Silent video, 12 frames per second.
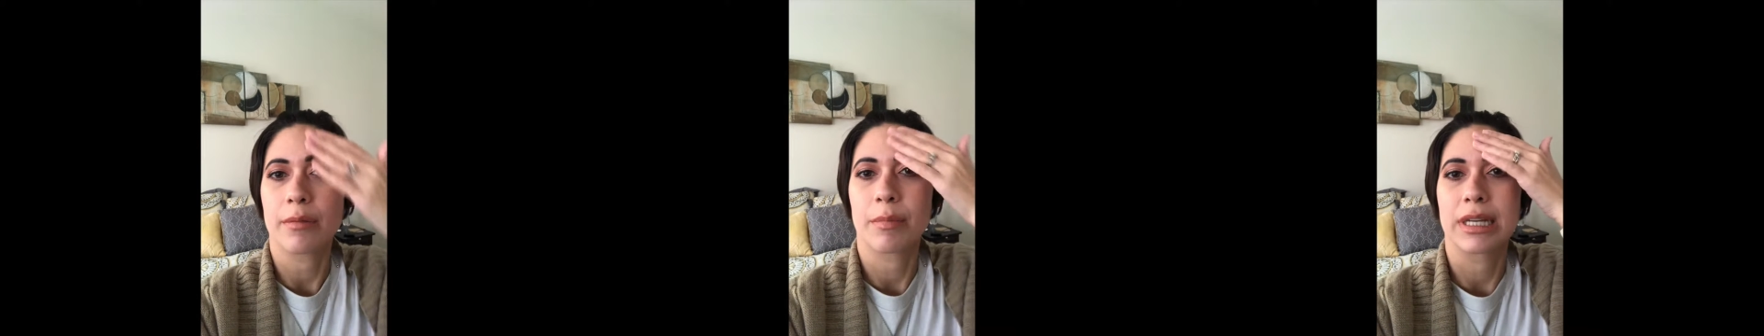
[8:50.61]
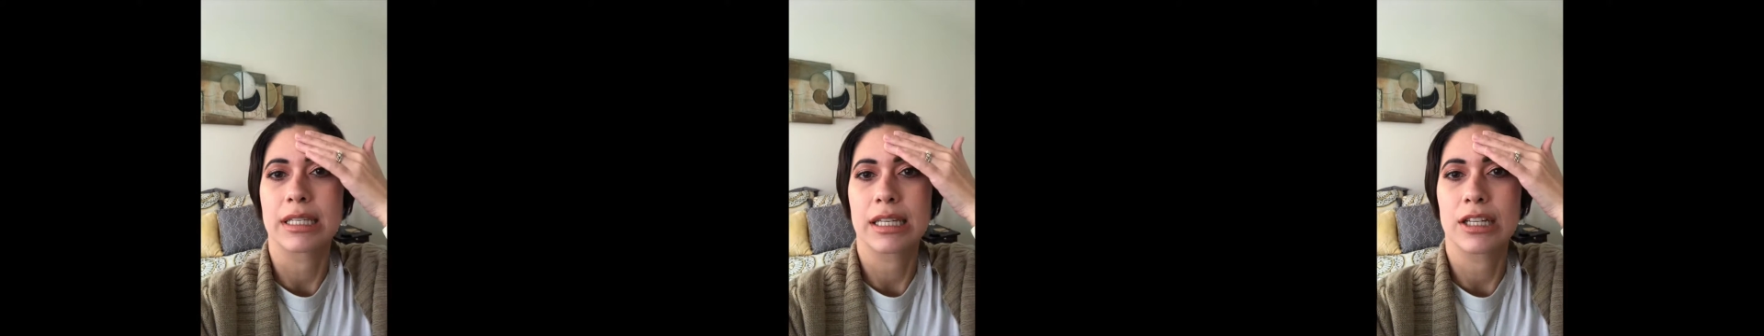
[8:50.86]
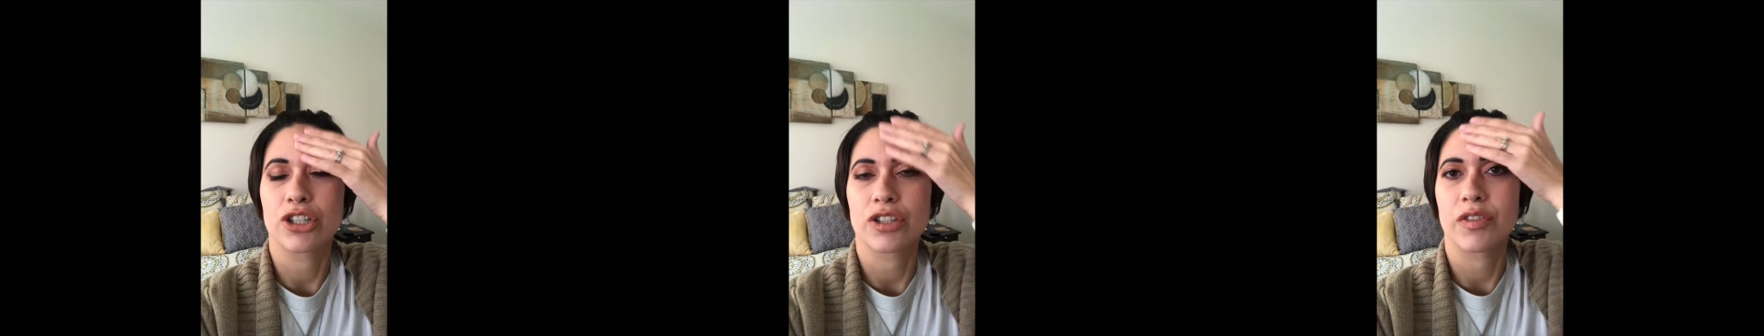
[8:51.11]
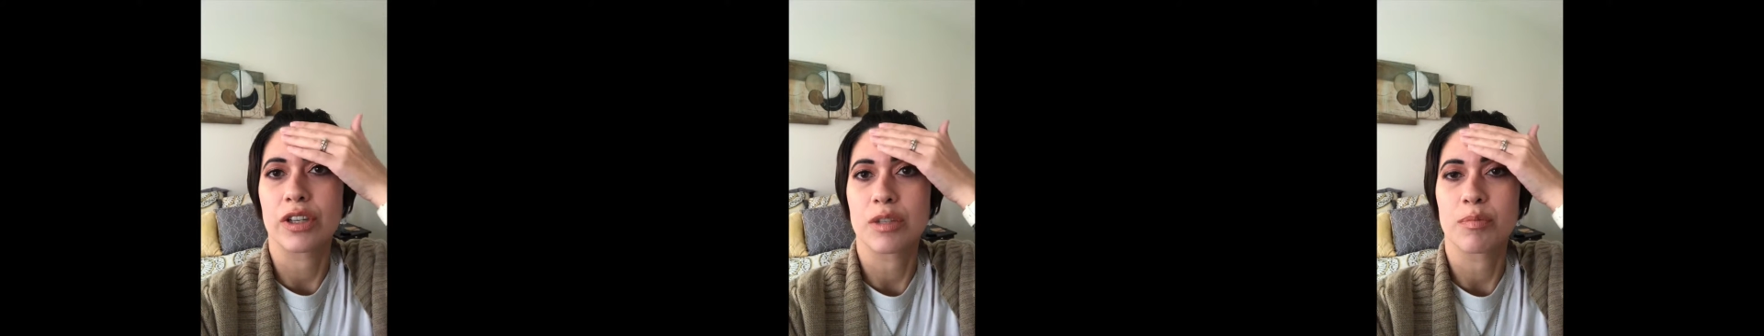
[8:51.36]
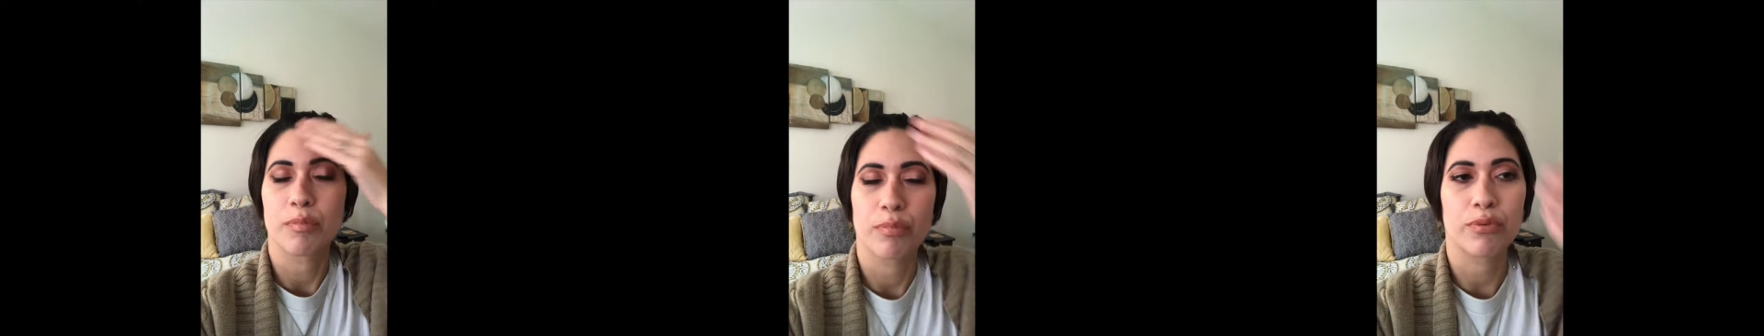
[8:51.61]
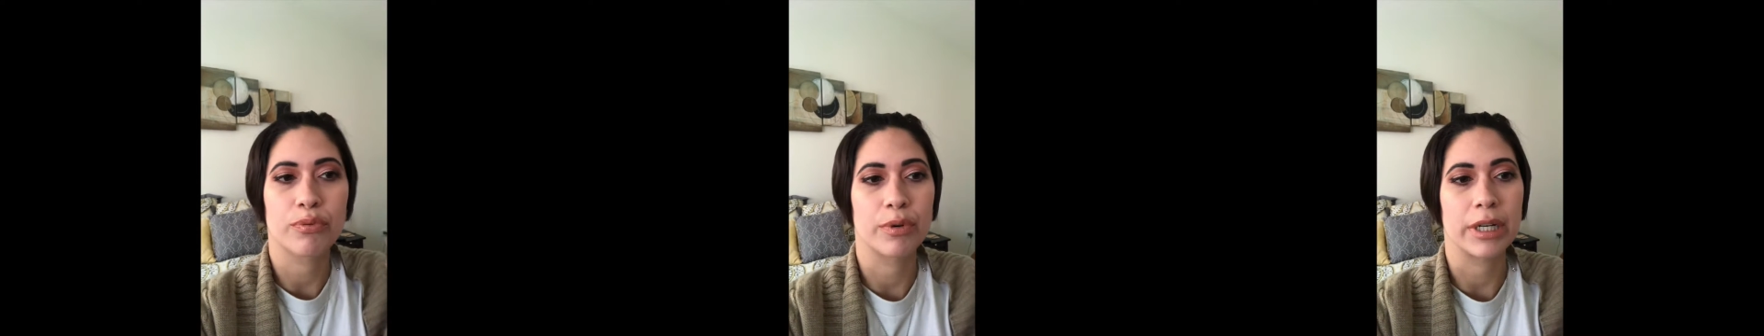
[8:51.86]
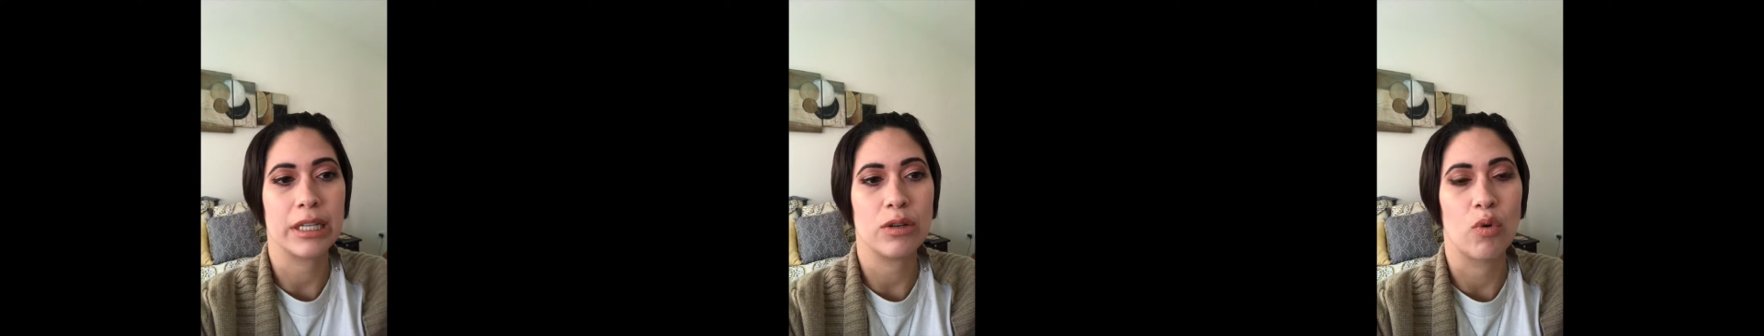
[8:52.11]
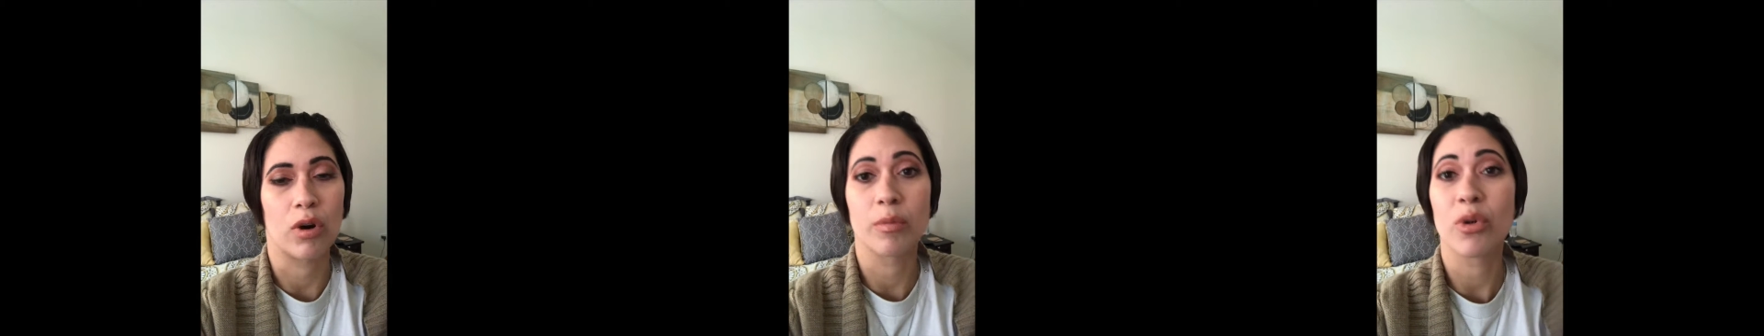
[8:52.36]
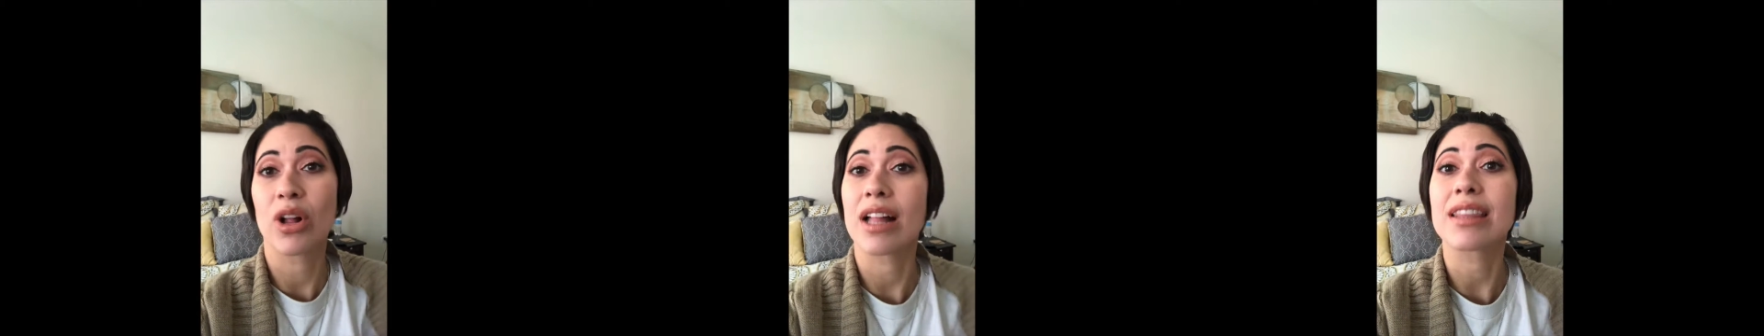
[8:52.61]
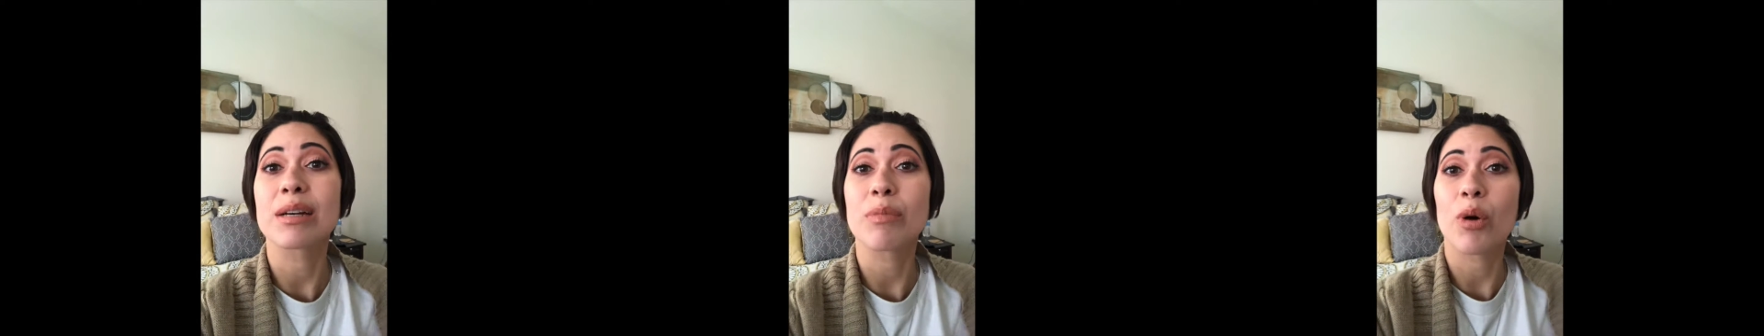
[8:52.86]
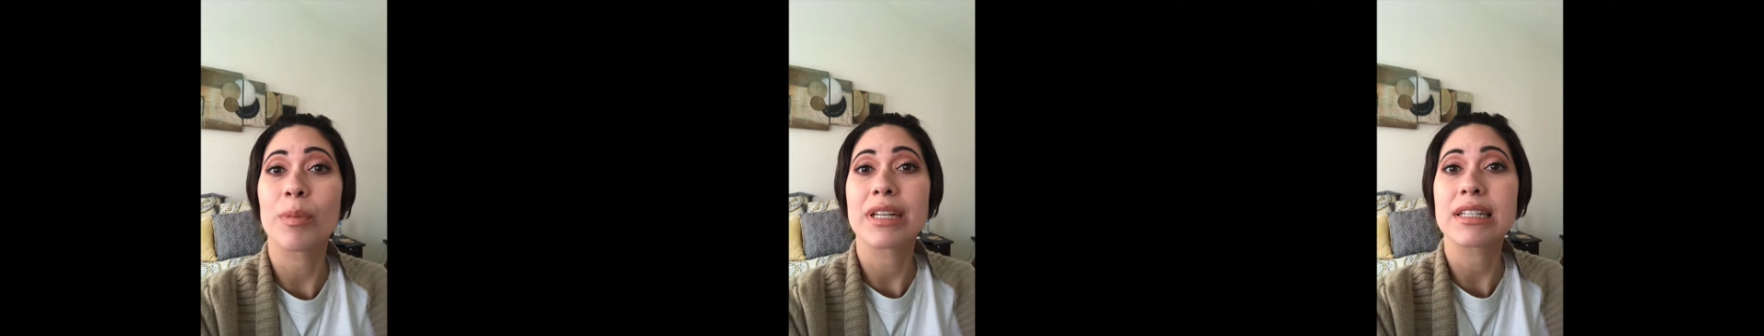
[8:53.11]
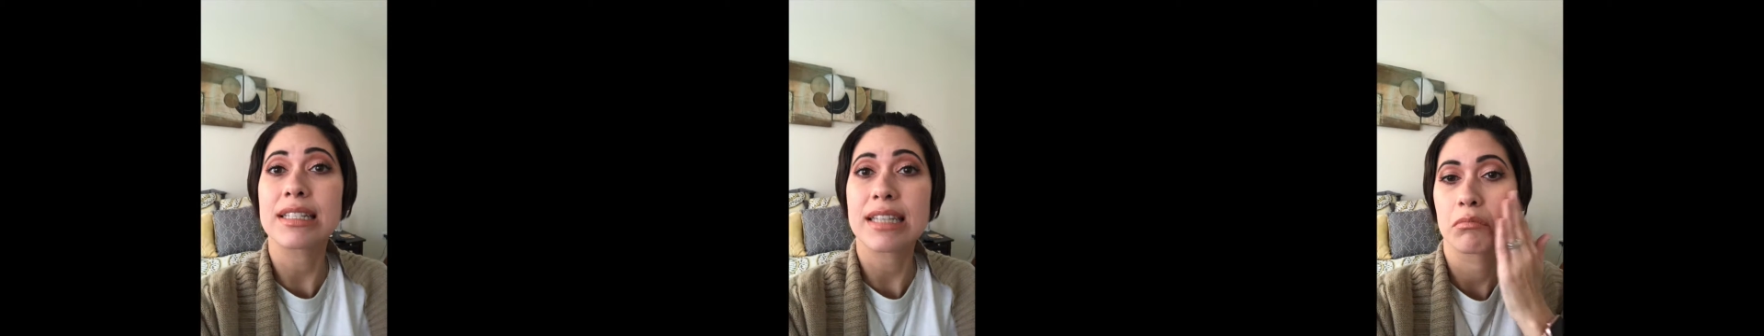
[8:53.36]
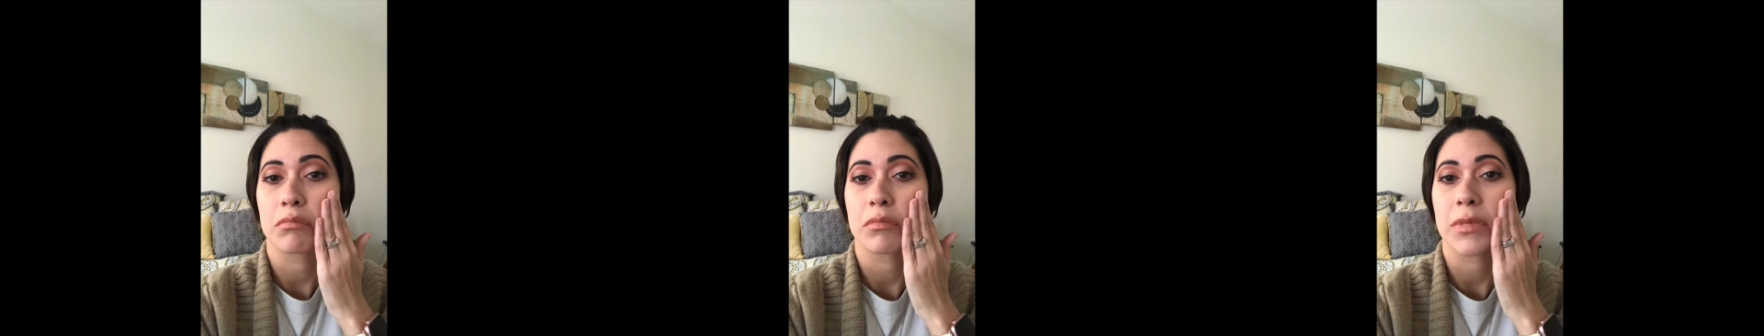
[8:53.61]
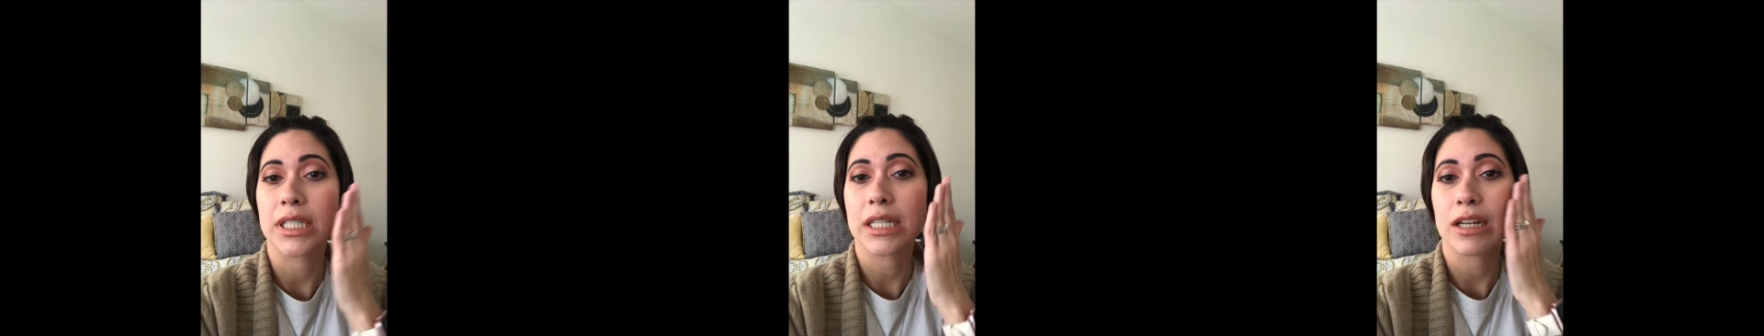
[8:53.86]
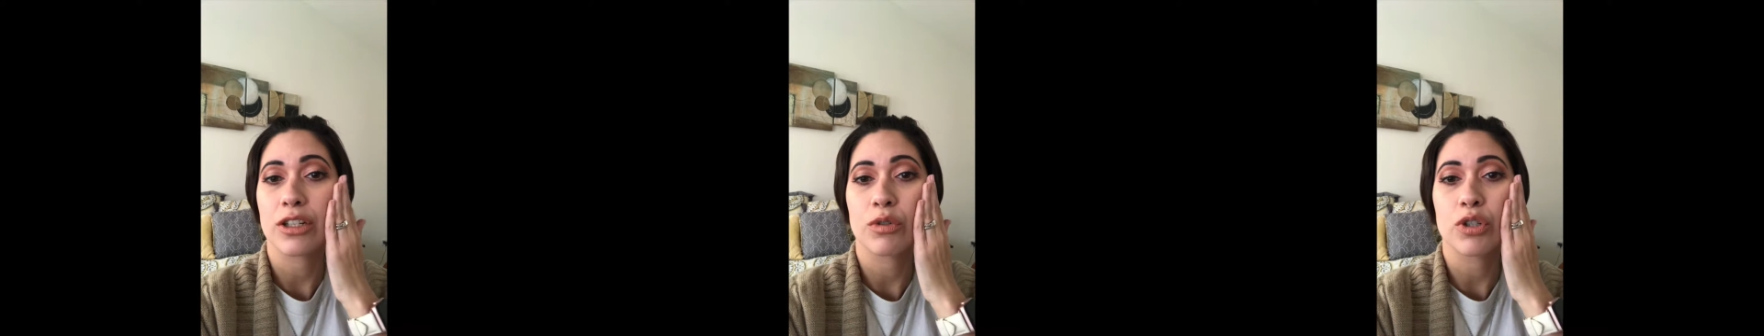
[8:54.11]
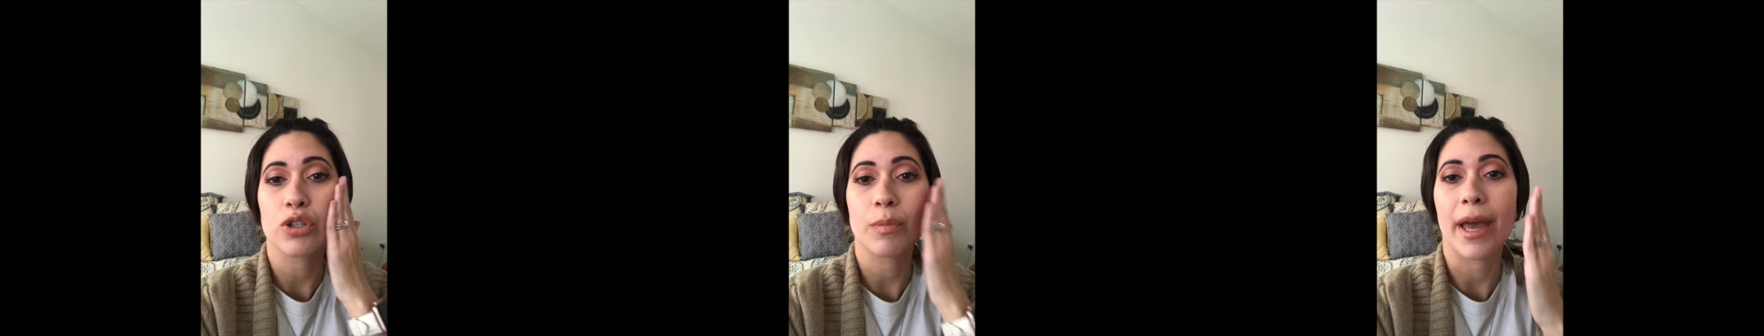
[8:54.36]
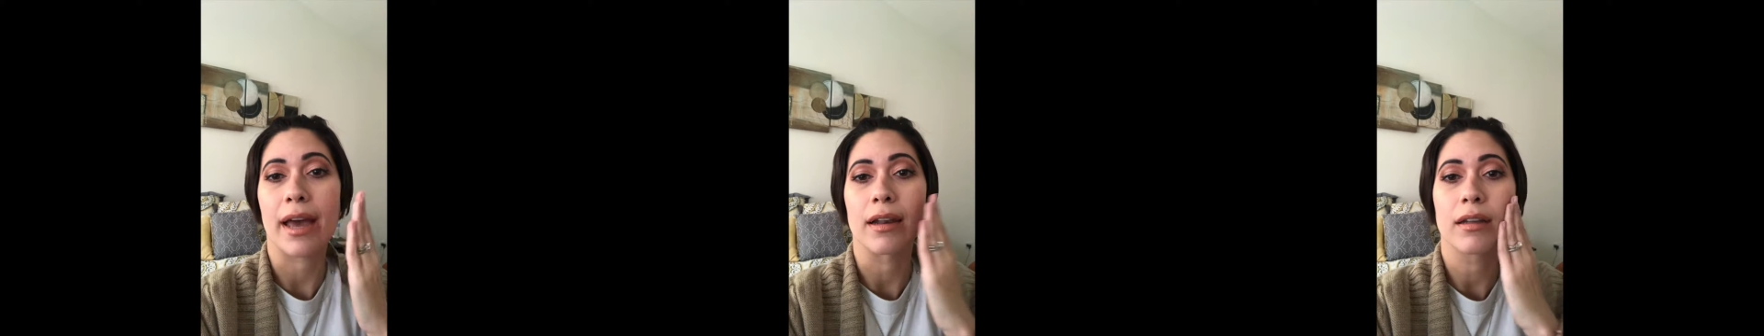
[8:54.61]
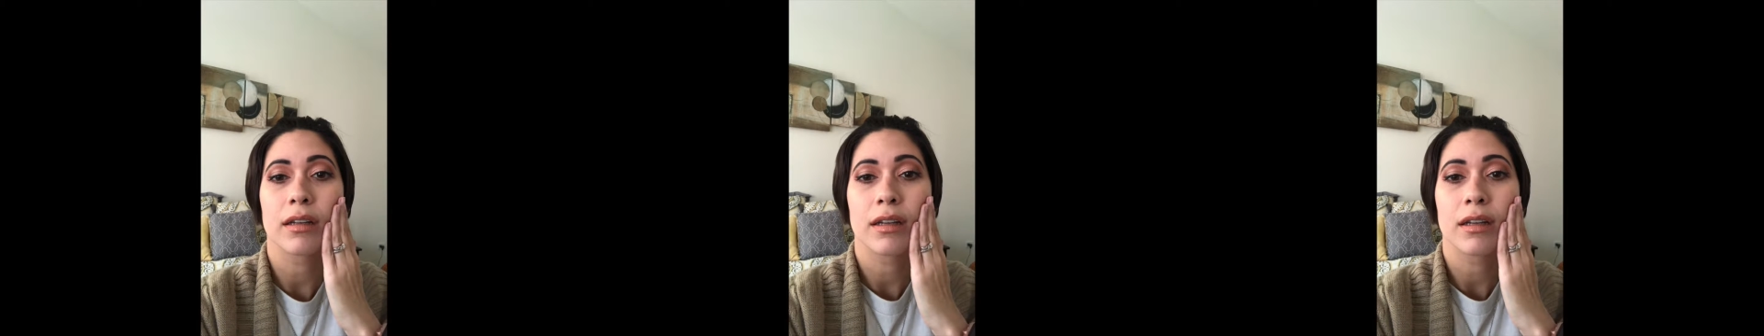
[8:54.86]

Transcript: My skin just feels pretty normal at the moment. It's not doing too bad.